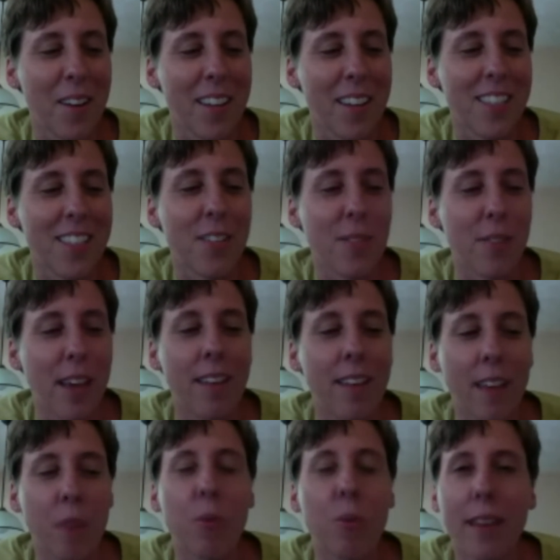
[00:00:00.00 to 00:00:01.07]
And so
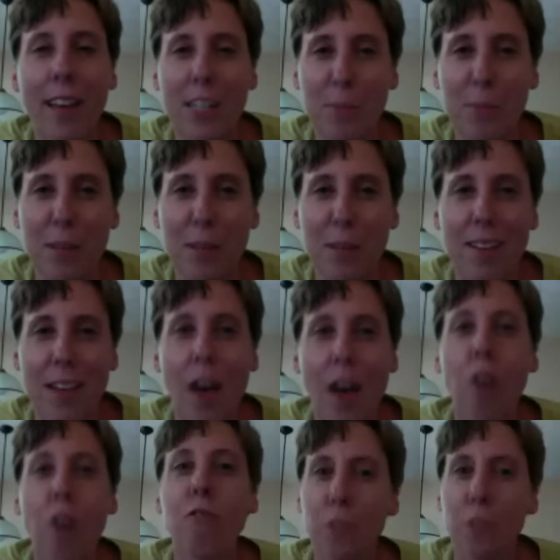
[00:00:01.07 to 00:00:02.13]
that really has been
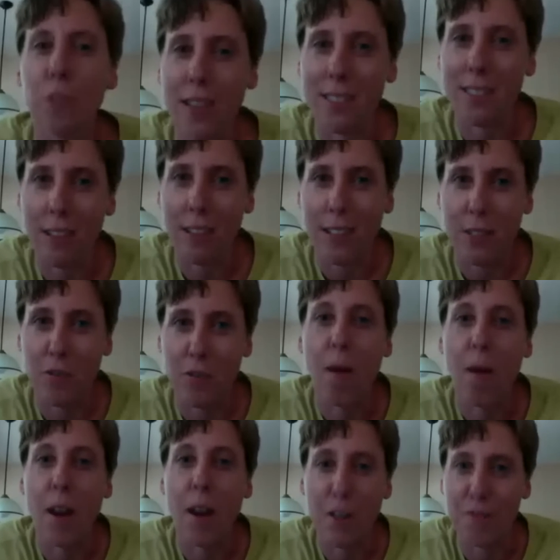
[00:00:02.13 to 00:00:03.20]
helpful as a
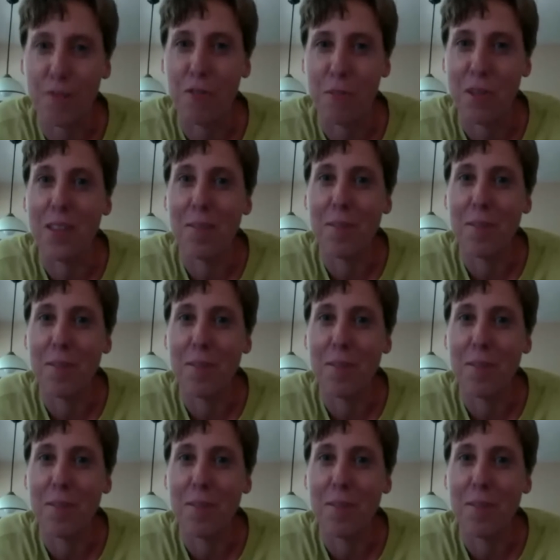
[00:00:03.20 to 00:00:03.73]
reminder for me.